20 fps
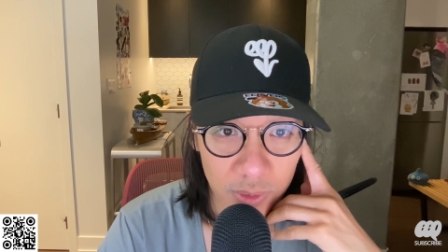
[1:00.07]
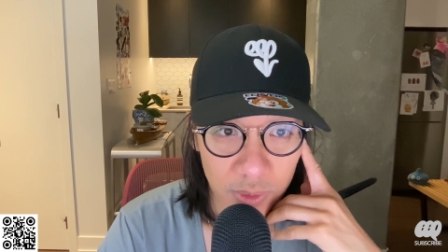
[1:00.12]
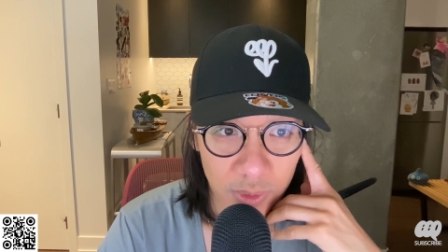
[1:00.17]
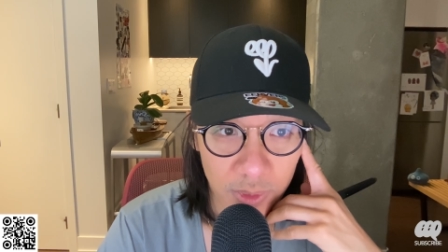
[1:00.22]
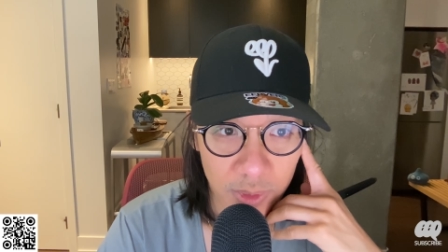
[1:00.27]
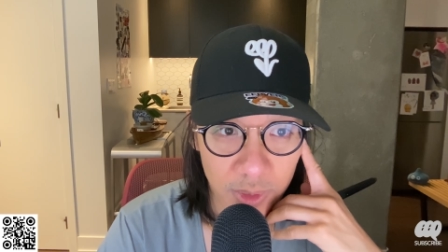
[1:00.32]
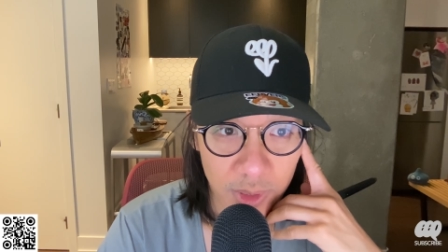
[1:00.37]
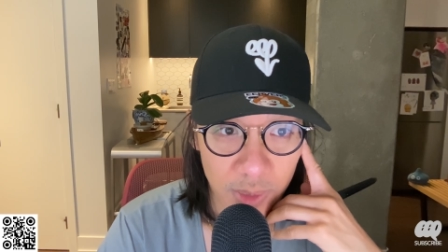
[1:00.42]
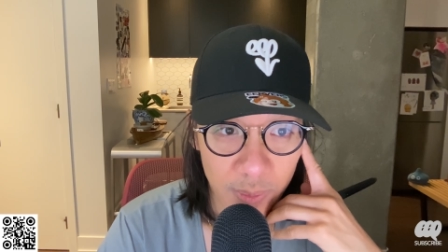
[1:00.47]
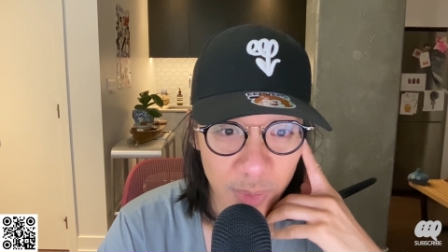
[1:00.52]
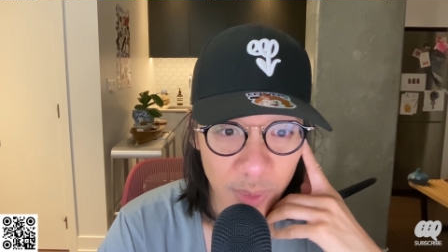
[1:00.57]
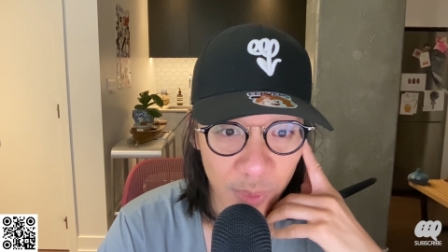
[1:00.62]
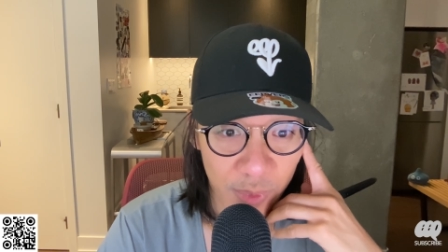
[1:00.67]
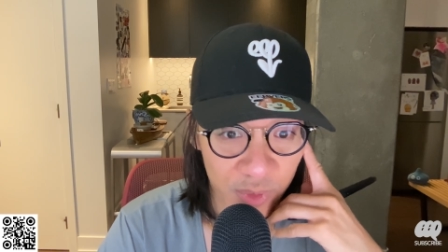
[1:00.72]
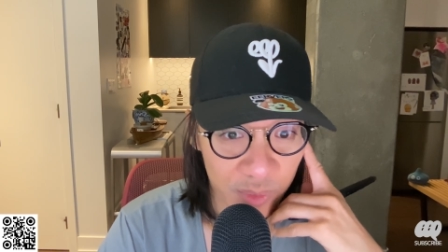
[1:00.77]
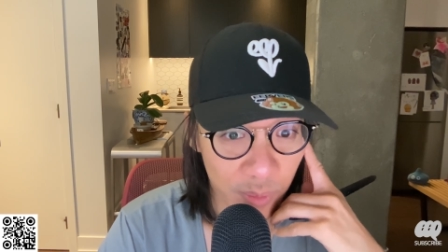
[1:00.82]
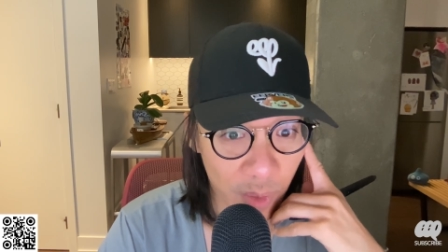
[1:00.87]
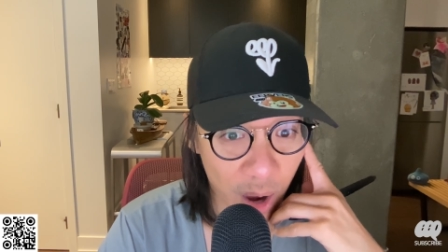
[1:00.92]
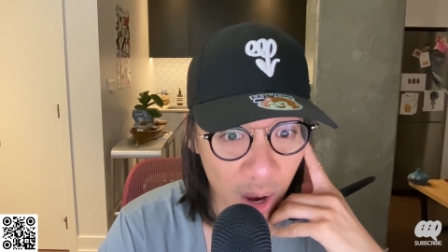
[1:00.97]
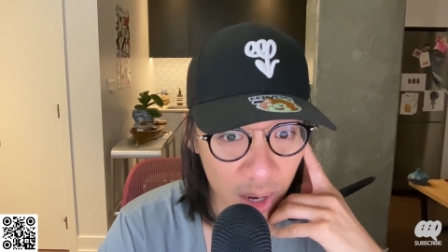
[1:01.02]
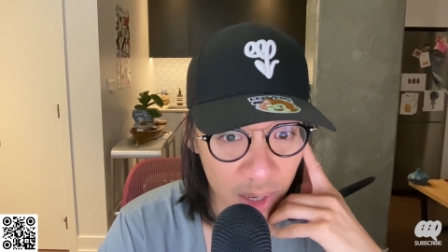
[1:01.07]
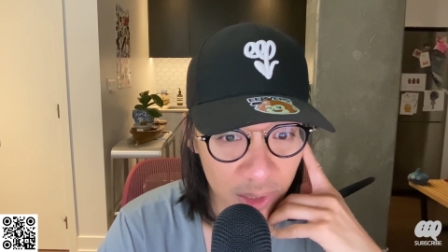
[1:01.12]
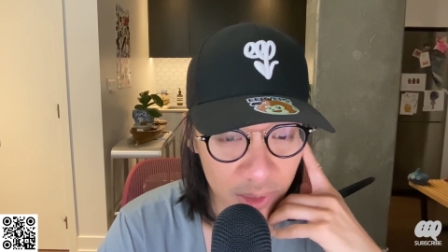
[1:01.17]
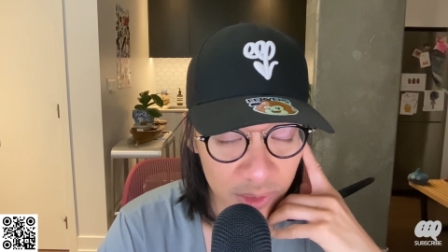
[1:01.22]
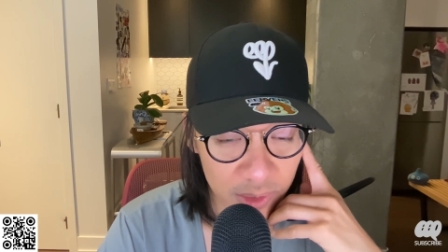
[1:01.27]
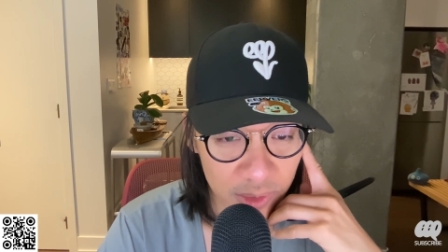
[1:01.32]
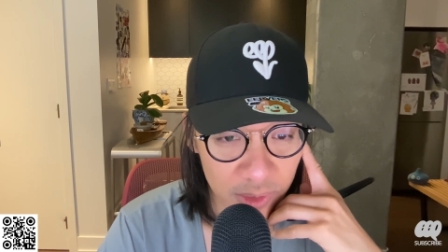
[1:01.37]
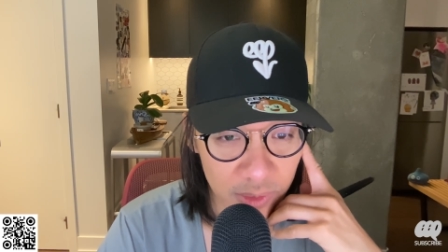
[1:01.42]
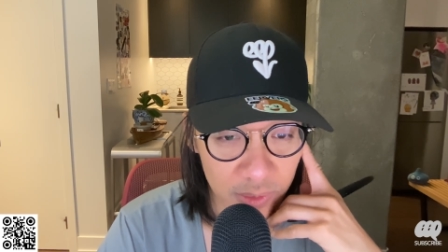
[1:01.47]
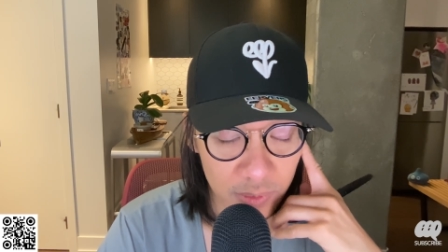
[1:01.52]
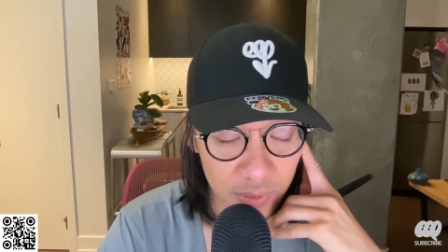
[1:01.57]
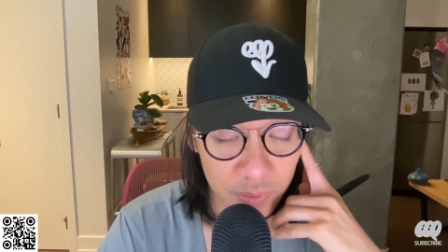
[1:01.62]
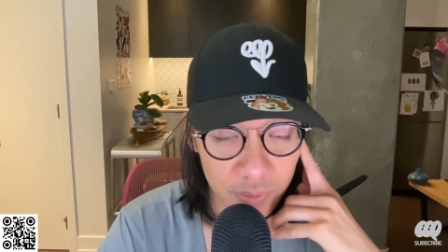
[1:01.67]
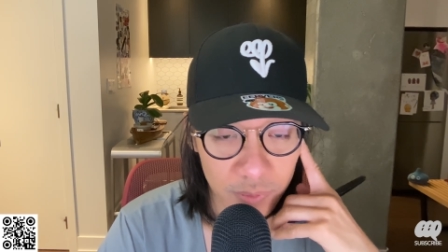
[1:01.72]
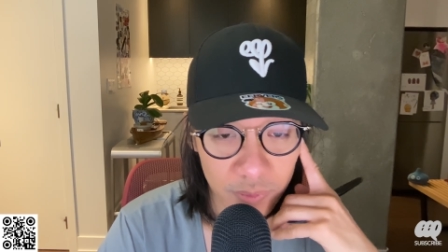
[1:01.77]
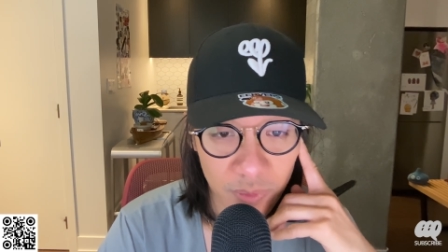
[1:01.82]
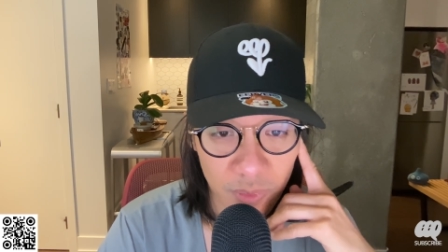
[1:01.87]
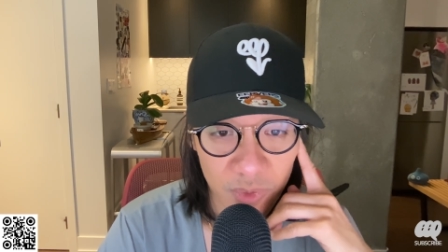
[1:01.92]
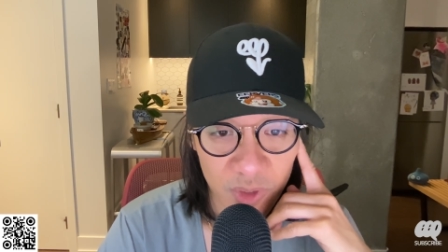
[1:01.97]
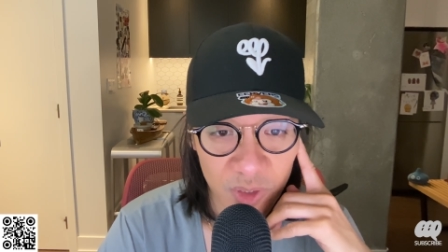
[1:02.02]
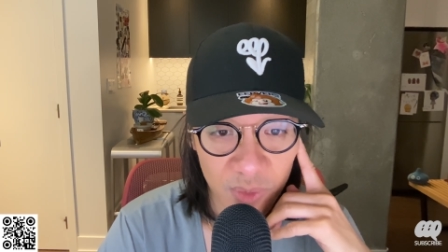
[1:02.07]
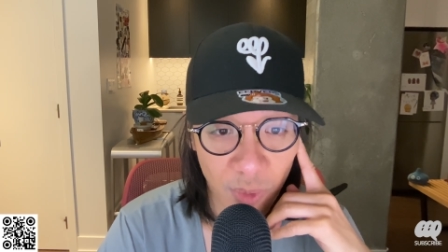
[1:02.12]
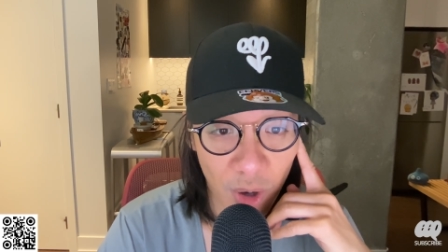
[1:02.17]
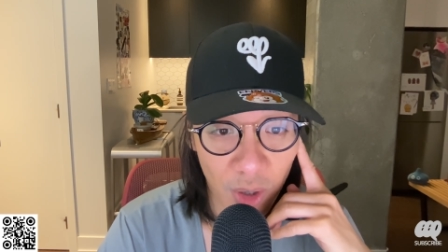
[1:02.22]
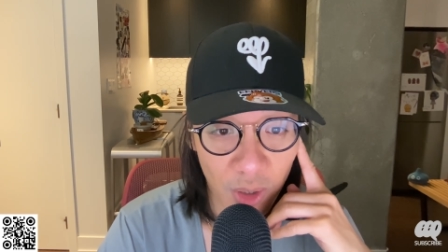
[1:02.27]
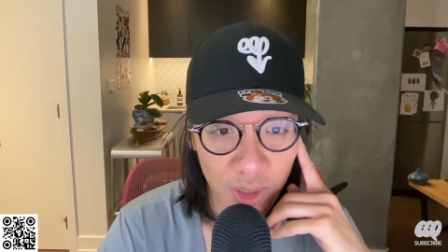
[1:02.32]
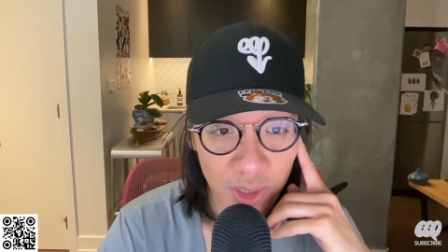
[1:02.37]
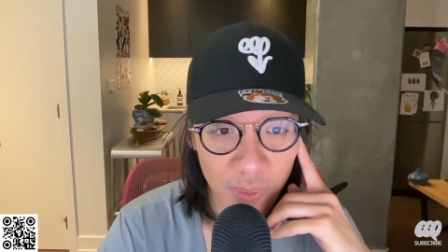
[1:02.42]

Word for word: in people's minds sparking